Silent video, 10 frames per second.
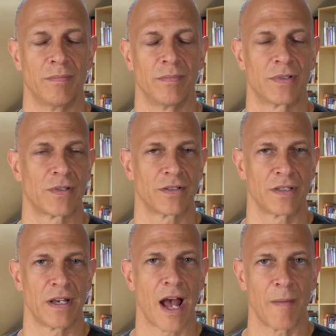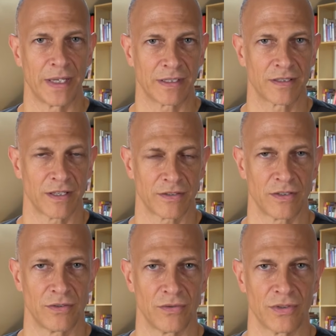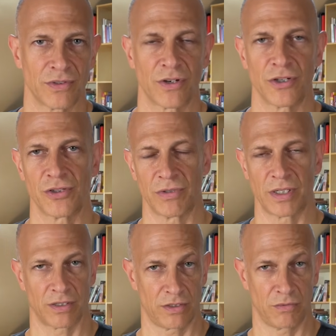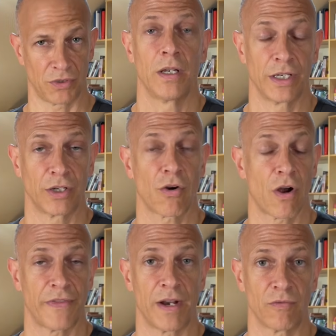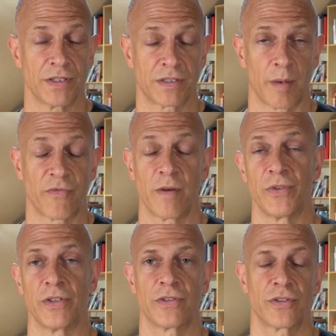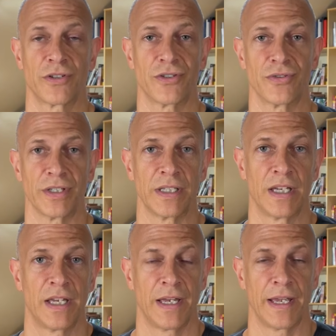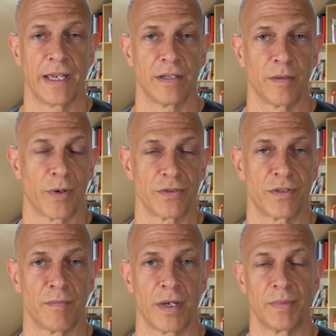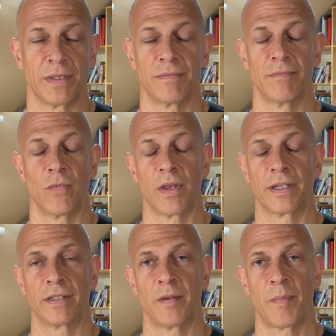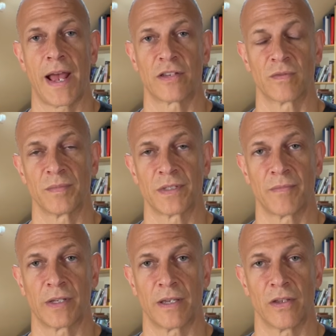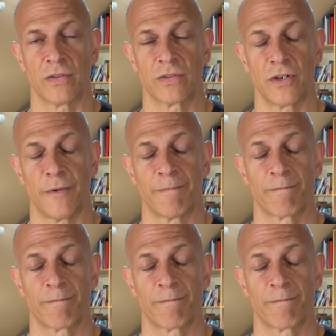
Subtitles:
starts to not make sense to do the surgery, because you incur all that risk up front with the surgery, and a person might be more likely to pass from something else. So